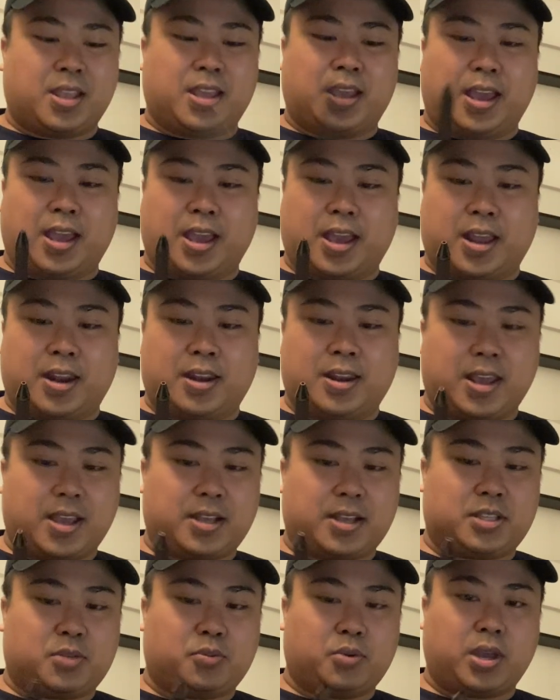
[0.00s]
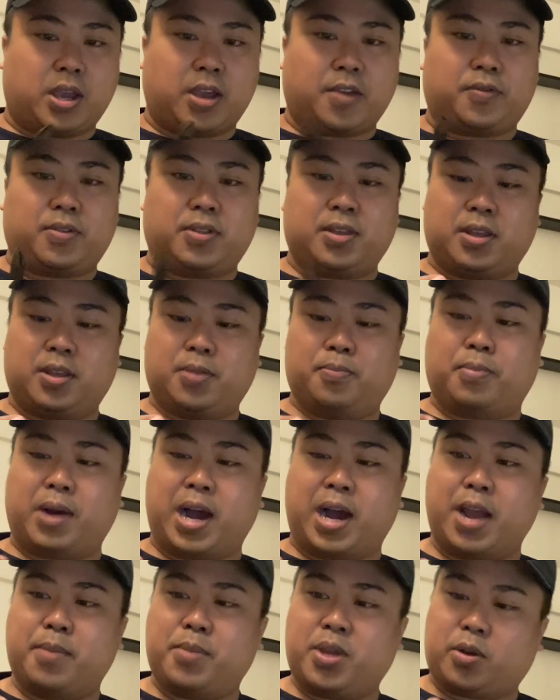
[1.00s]
And next we have the
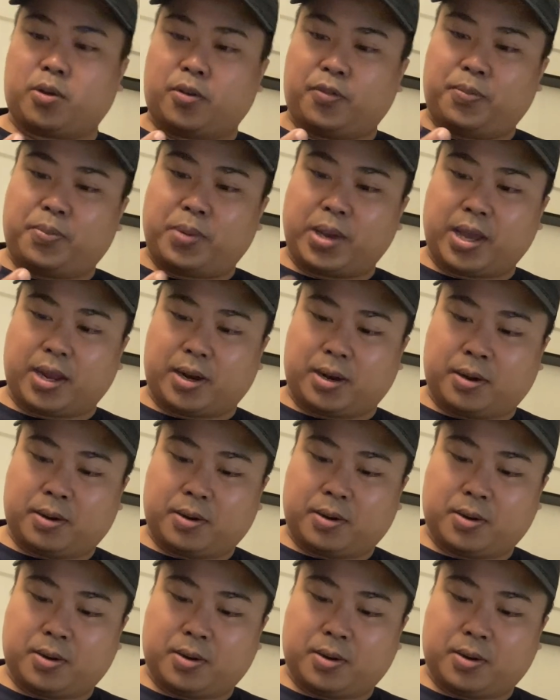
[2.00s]
buy me coffee pen.